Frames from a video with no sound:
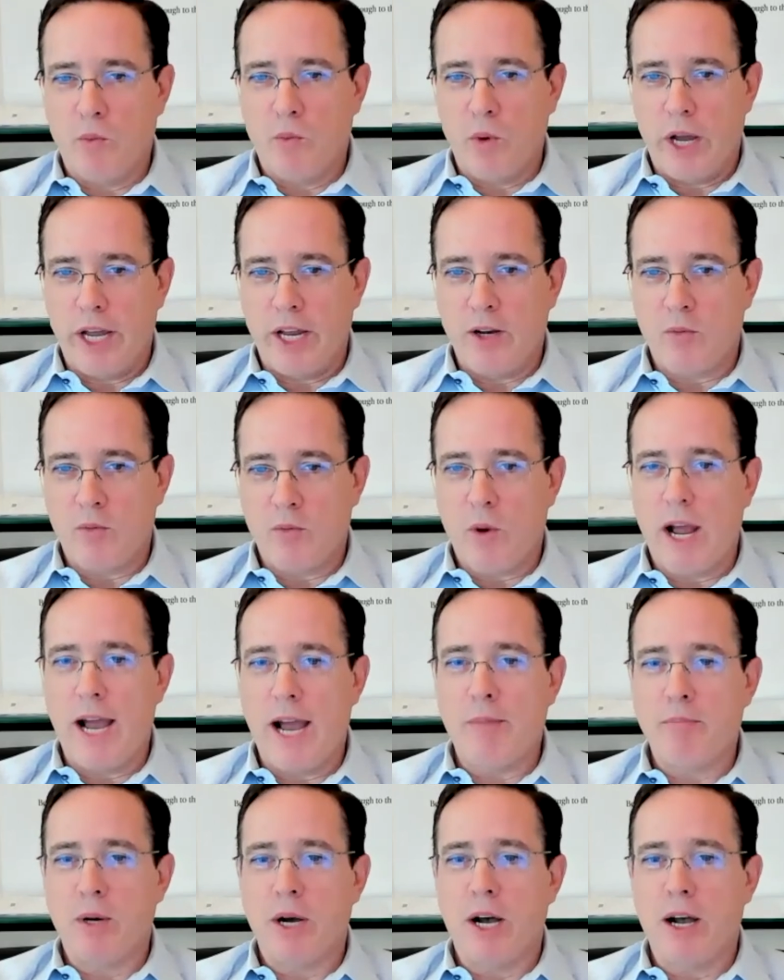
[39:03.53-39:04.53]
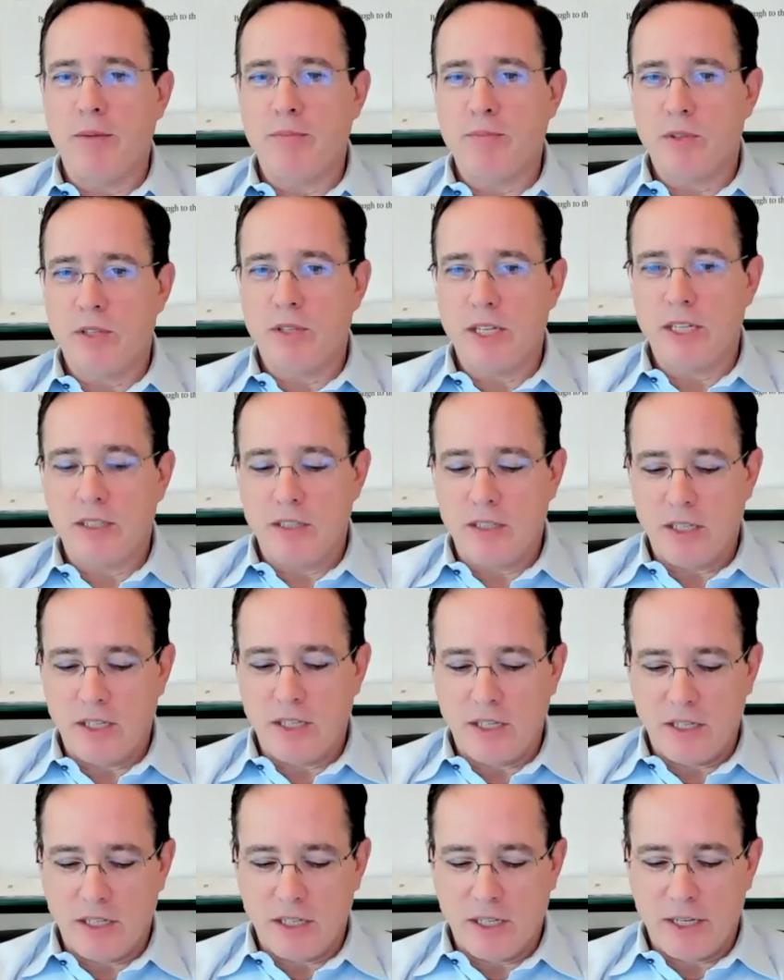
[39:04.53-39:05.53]
way to wrap up than
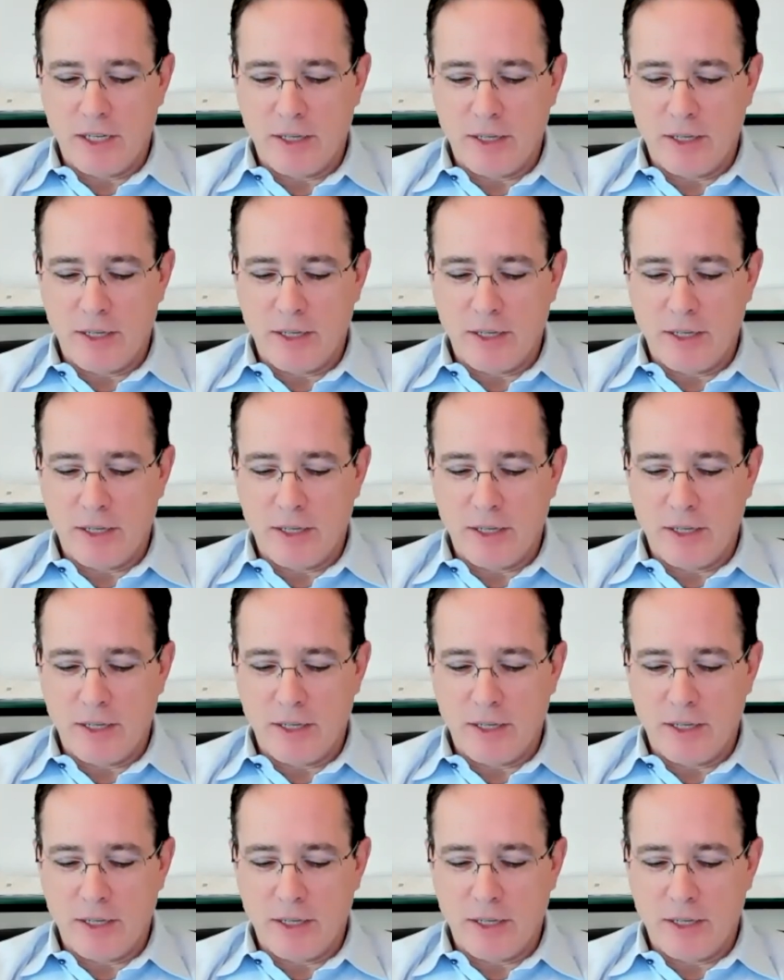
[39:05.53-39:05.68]
the